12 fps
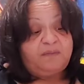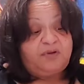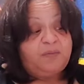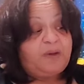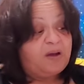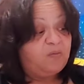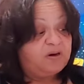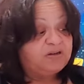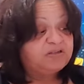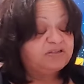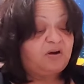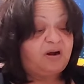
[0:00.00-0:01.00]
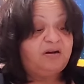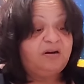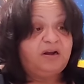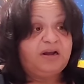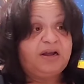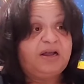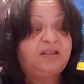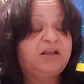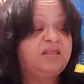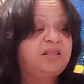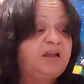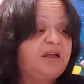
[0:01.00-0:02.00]
you might want to start looking.
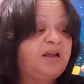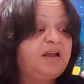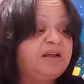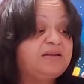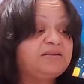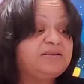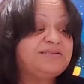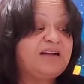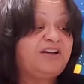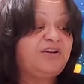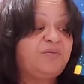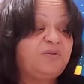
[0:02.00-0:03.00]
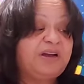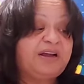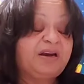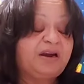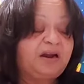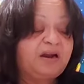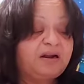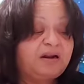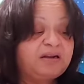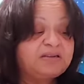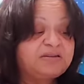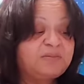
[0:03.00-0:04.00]
The thing is that you were getting
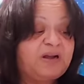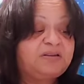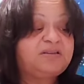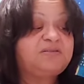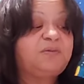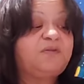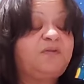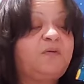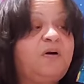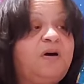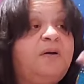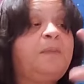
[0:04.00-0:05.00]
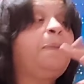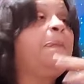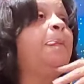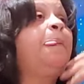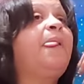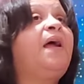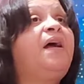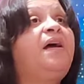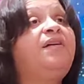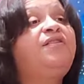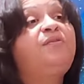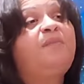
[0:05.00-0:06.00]
inklings about this before,
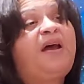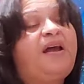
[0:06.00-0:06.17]
and you